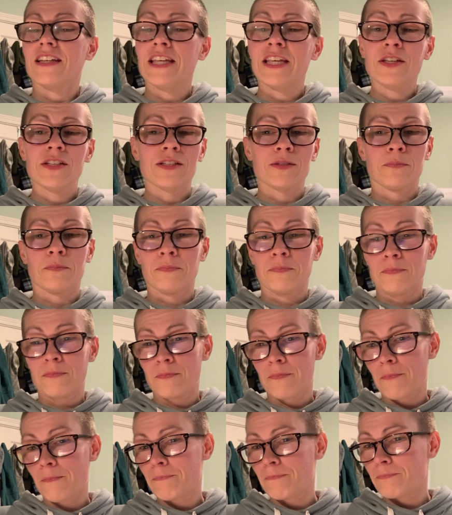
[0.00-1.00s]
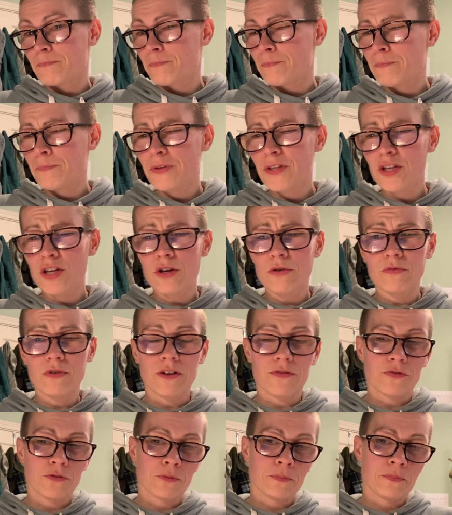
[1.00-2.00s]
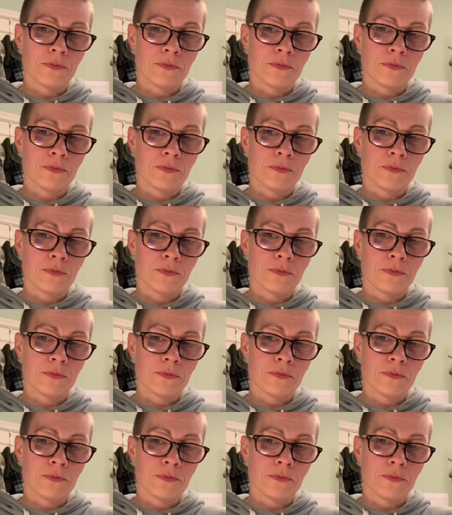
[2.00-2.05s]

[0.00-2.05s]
He's beautiful,